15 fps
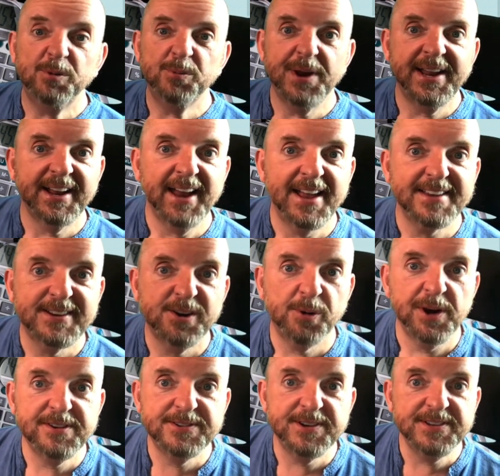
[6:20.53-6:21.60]
But we can ask
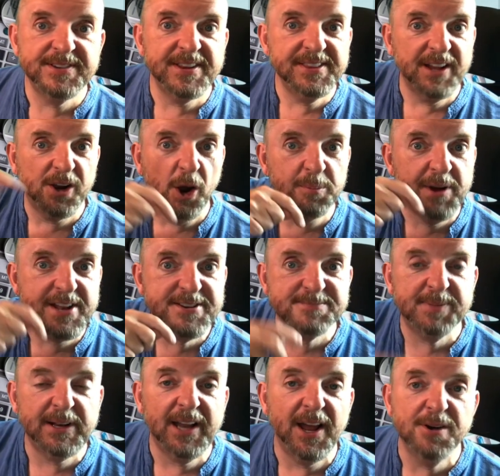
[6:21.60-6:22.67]
questions in the comments
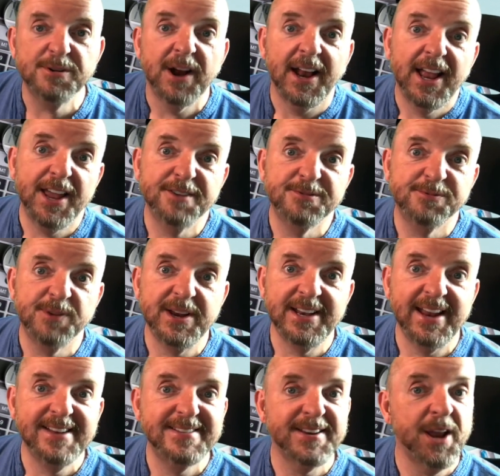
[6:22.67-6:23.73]
below if we
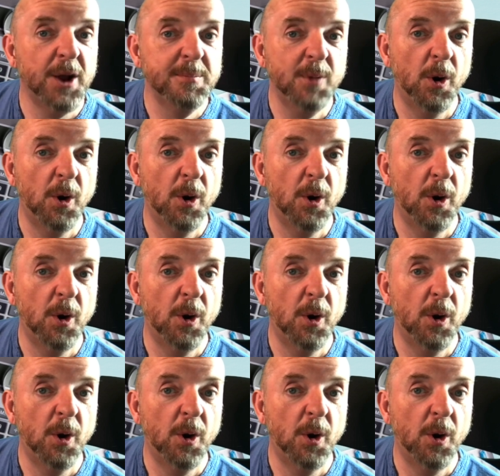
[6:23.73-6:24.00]
need to know